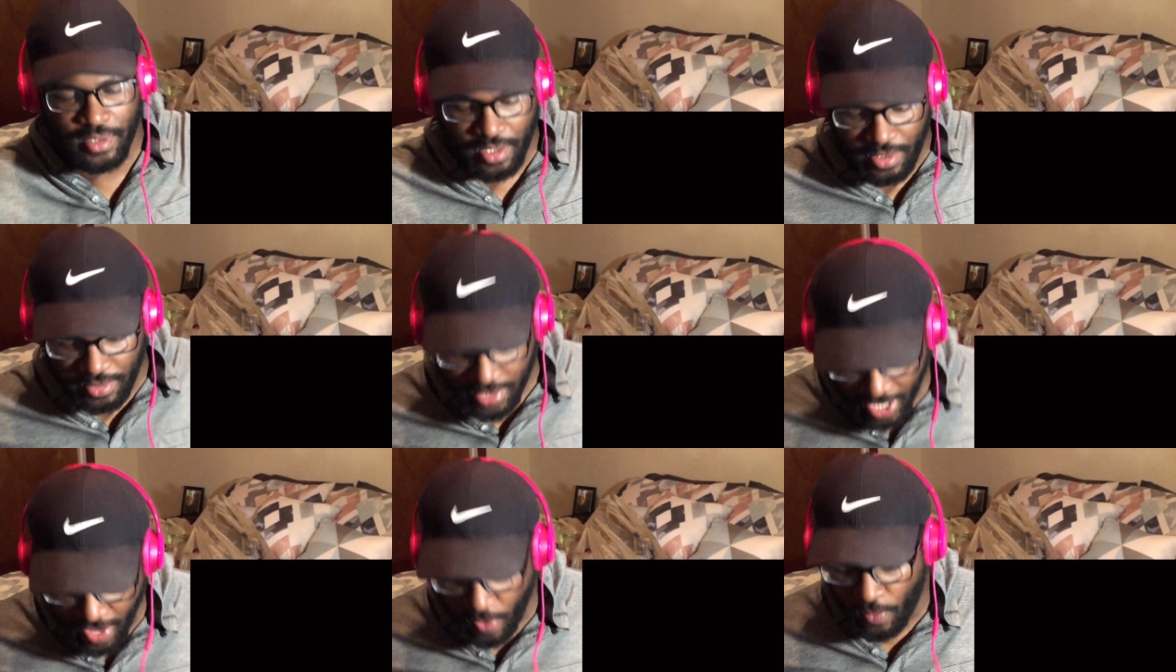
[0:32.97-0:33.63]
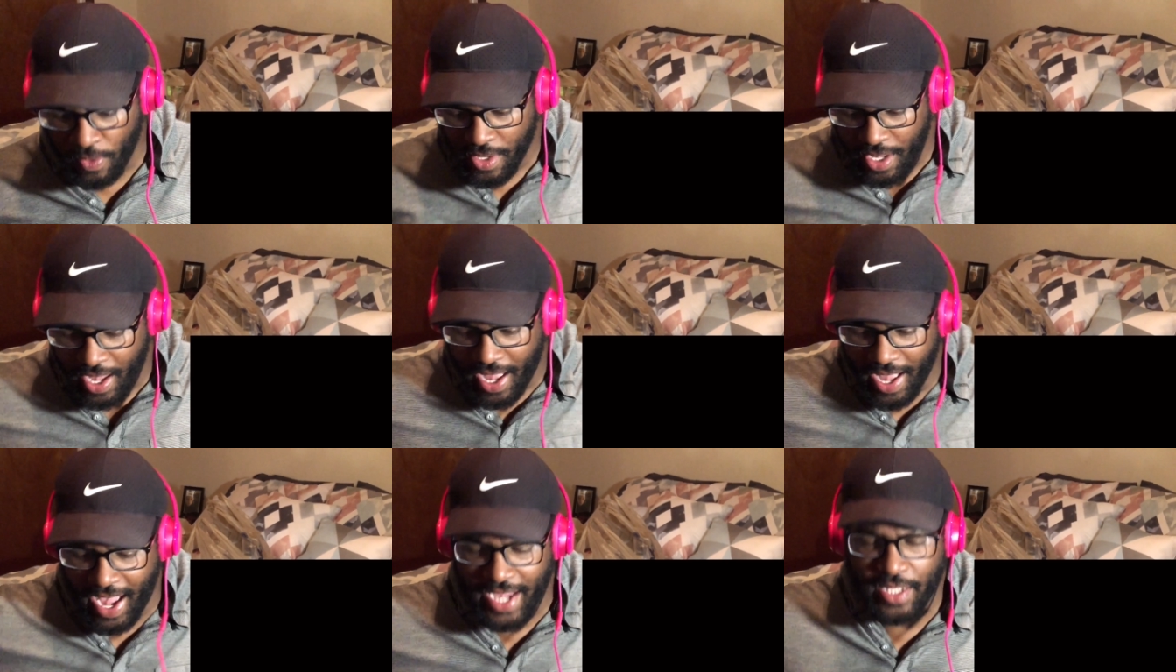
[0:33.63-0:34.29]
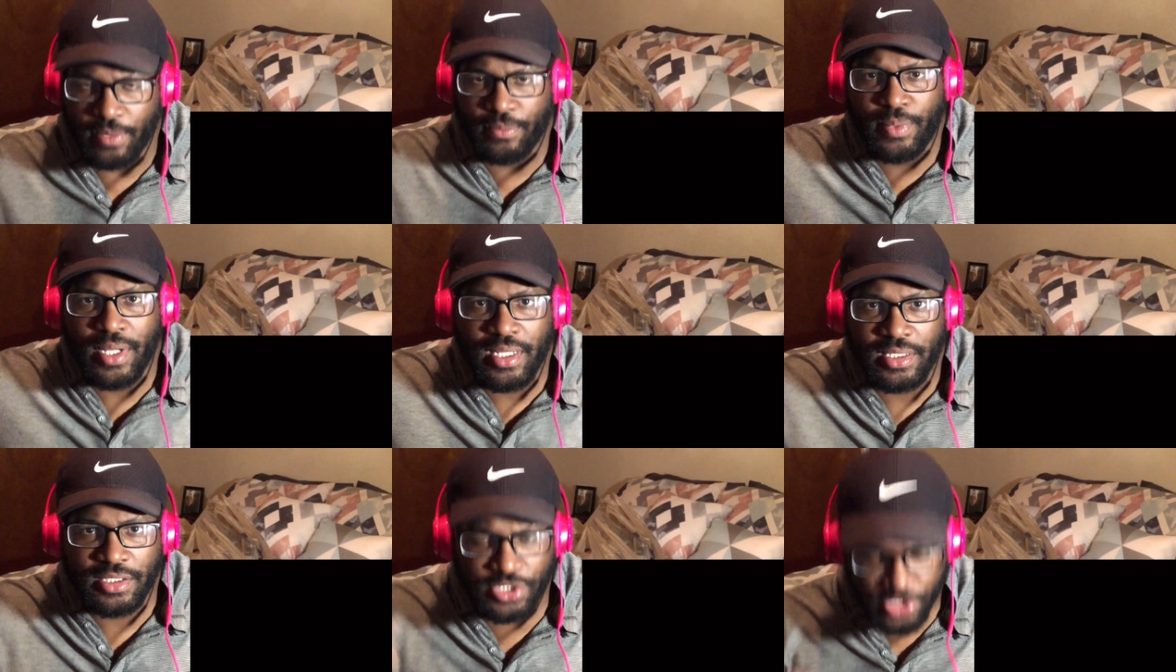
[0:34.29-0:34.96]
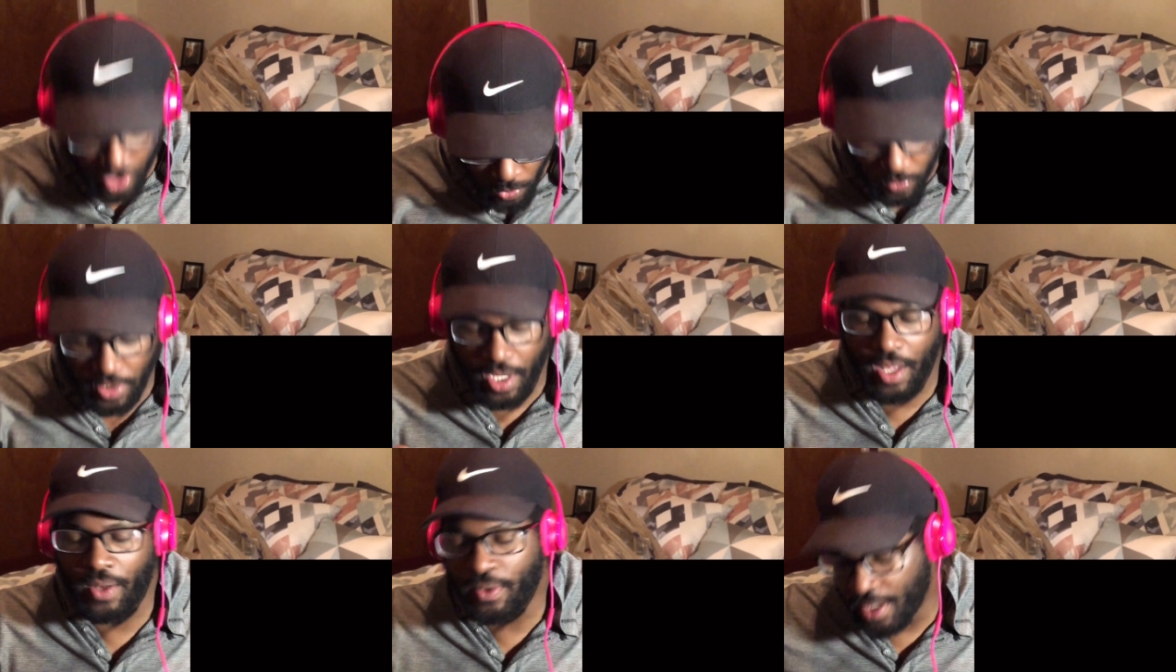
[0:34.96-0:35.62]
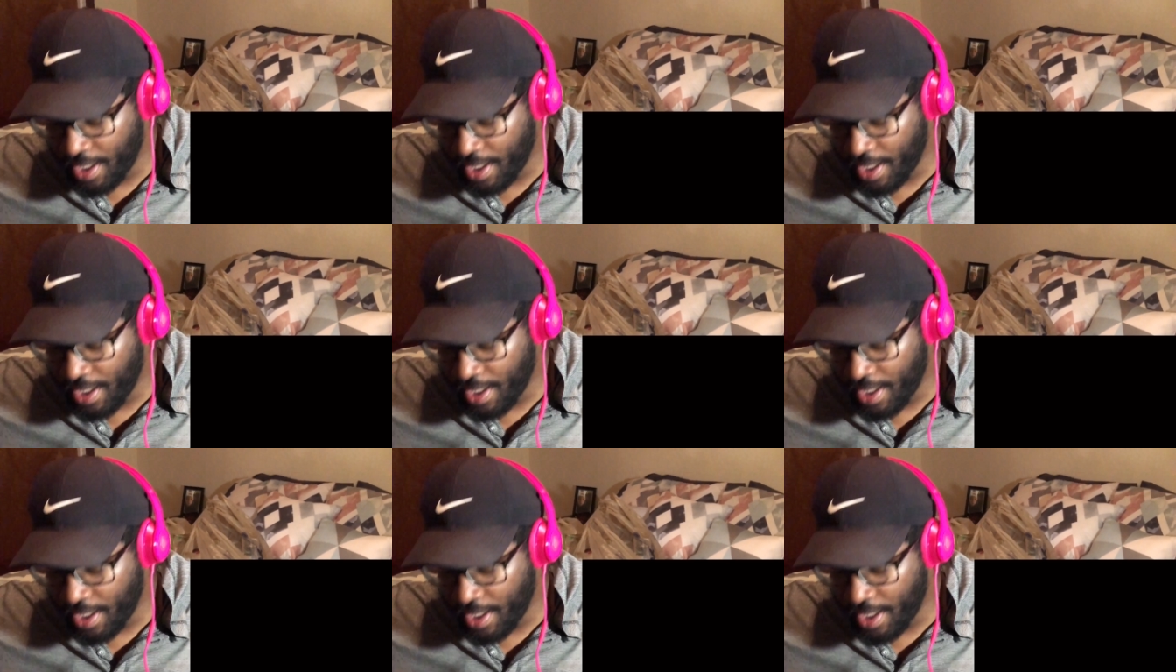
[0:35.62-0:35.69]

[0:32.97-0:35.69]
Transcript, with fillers: Now I am solo,